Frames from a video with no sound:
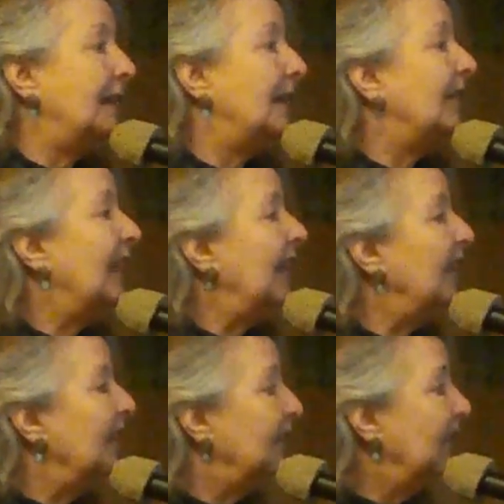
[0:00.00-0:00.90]
If it
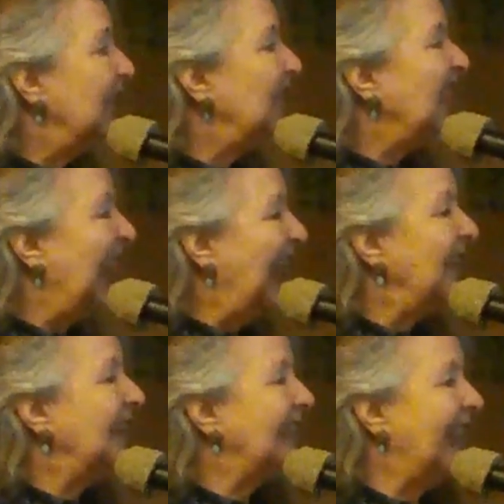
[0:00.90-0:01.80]
has the fringe
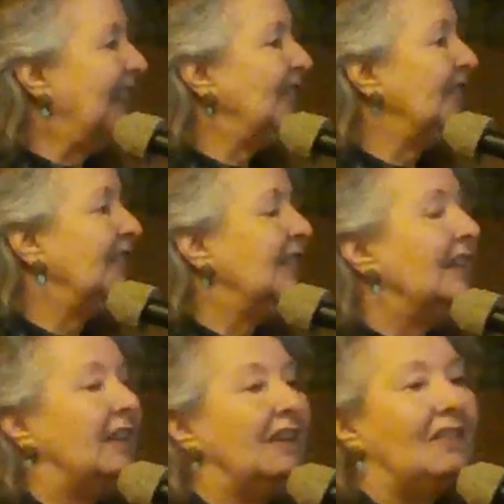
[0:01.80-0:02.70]
and the tassel,
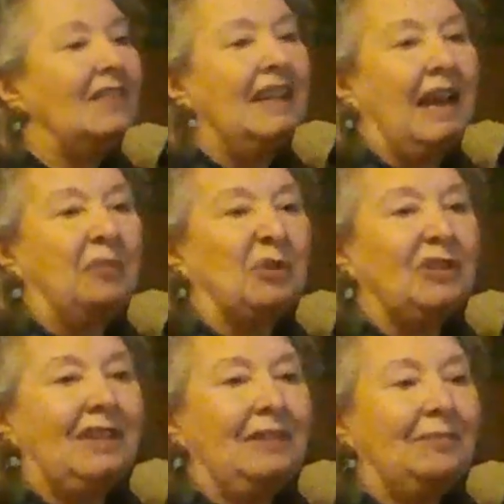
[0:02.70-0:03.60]
it's the Admiralty.